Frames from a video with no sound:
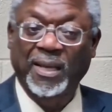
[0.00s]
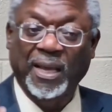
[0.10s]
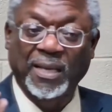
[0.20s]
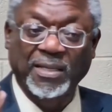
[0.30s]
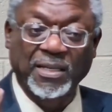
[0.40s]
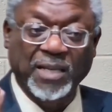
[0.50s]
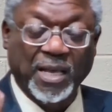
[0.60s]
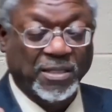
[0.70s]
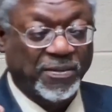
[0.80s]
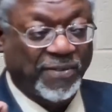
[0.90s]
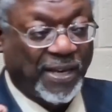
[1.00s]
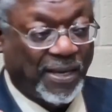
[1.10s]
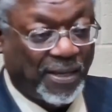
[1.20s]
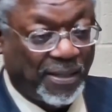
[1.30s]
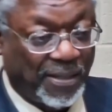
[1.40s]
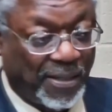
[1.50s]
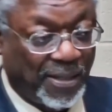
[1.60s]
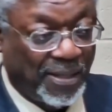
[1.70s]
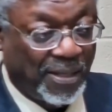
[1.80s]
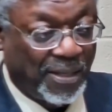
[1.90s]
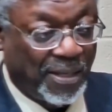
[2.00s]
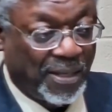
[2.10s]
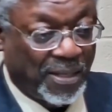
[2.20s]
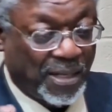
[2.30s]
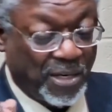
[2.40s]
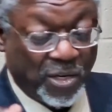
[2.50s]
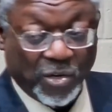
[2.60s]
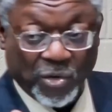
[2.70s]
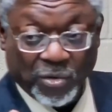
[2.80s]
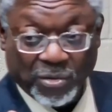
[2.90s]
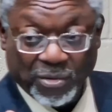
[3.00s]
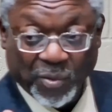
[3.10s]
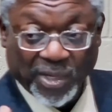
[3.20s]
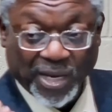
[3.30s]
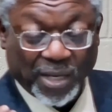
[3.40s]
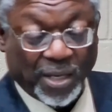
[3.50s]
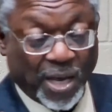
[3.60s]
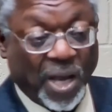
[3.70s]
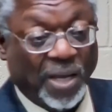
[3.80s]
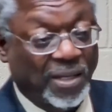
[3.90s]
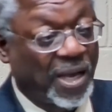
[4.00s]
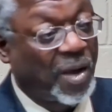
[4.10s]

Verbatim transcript: as he testified that he knew what kind of God God